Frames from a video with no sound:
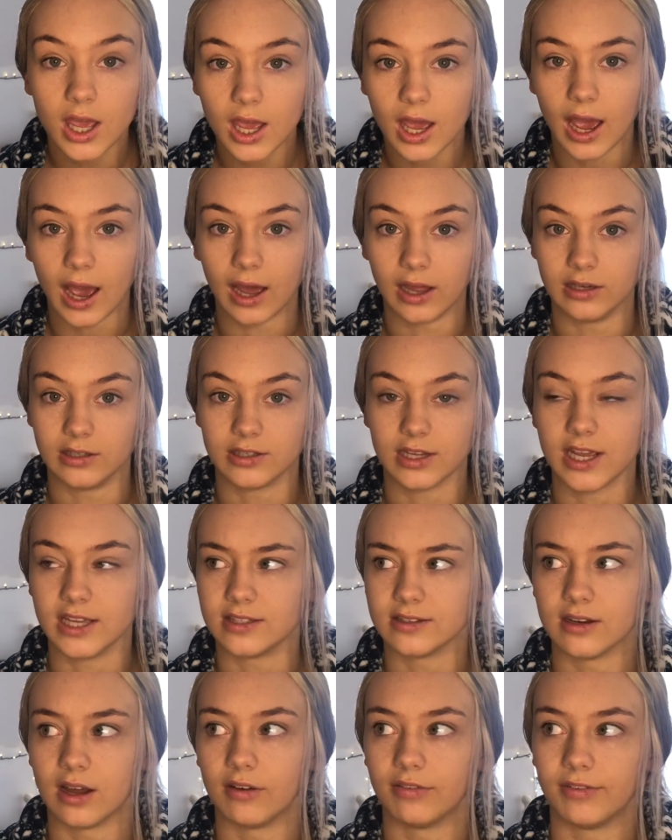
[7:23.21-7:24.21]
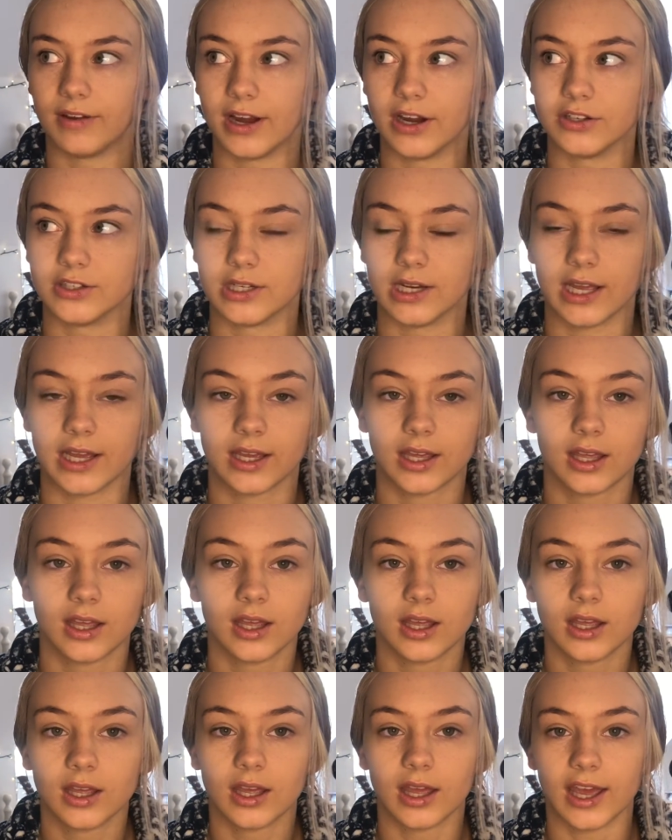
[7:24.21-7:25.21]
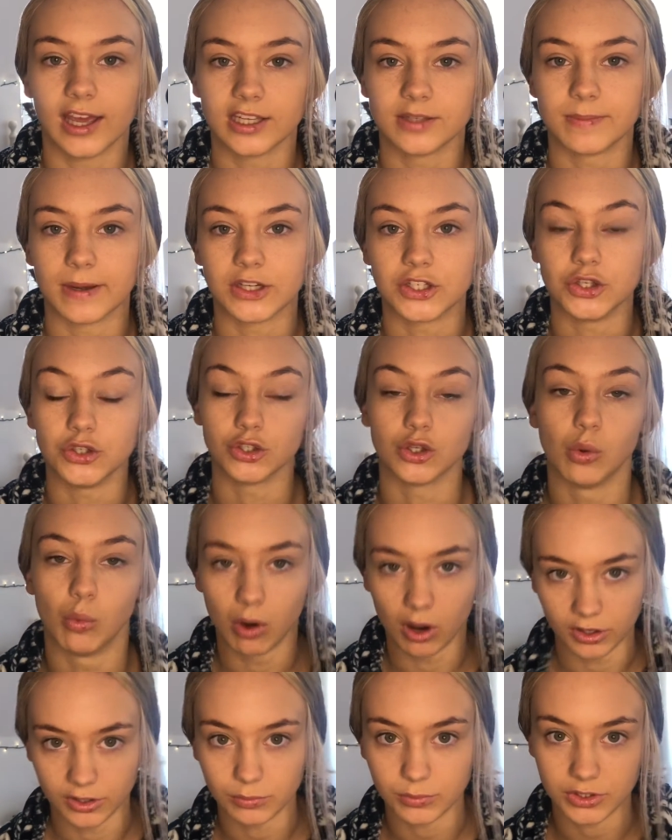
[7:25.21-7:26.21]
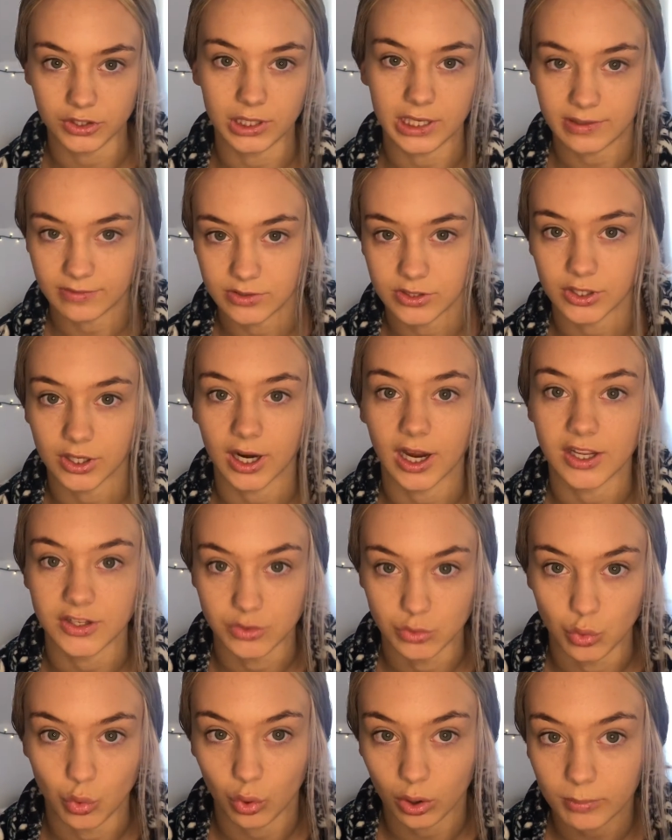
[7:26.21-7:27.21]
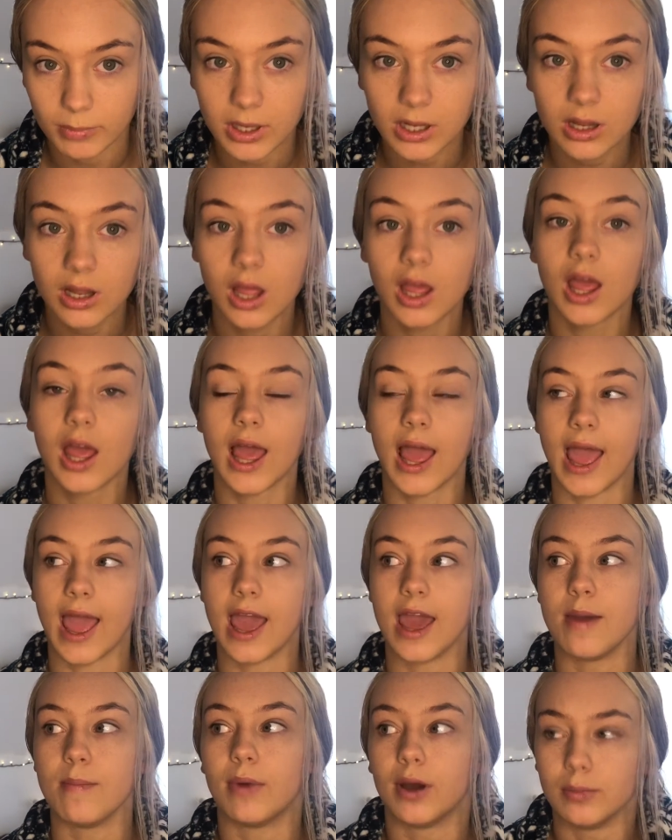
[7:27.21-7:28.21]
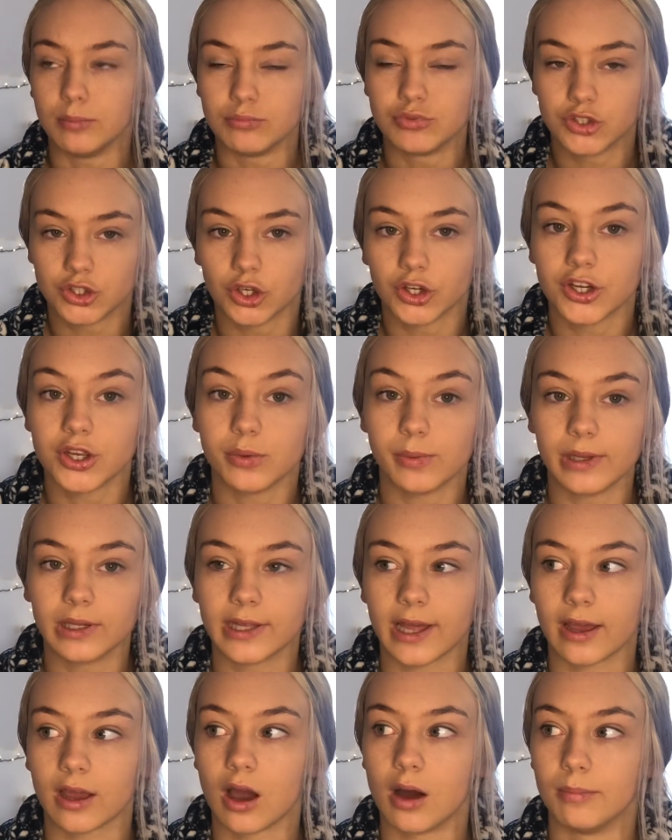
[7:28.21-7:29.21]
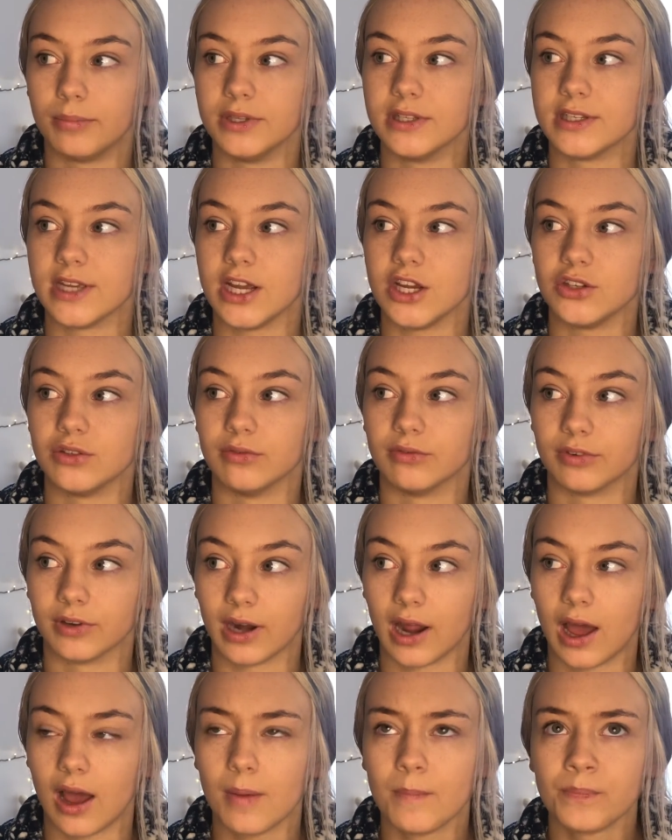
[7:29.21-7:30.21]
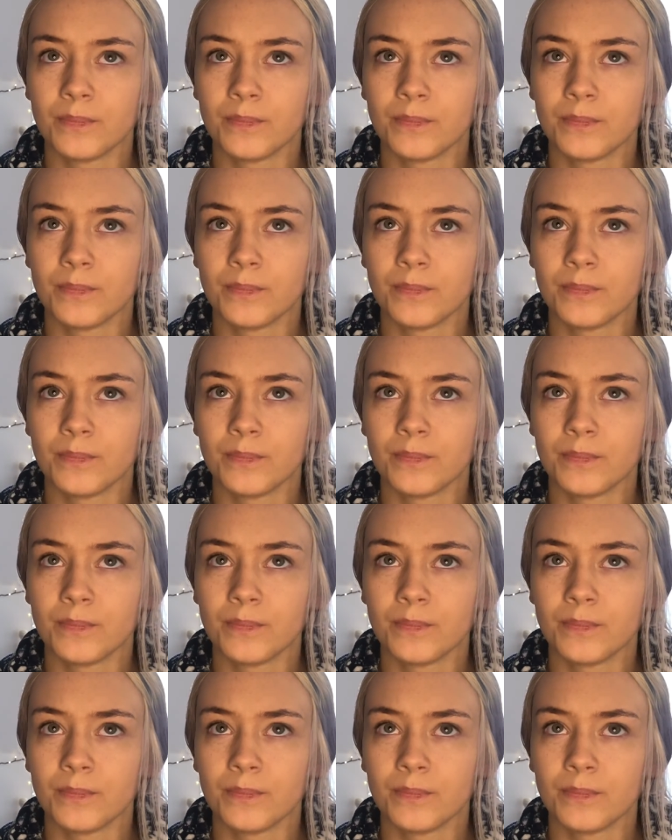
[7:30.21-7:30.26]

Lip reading: And it's not fair to, like, expect you to go on with your Leaving Cert as normal. I'm sure you will get compensation for that.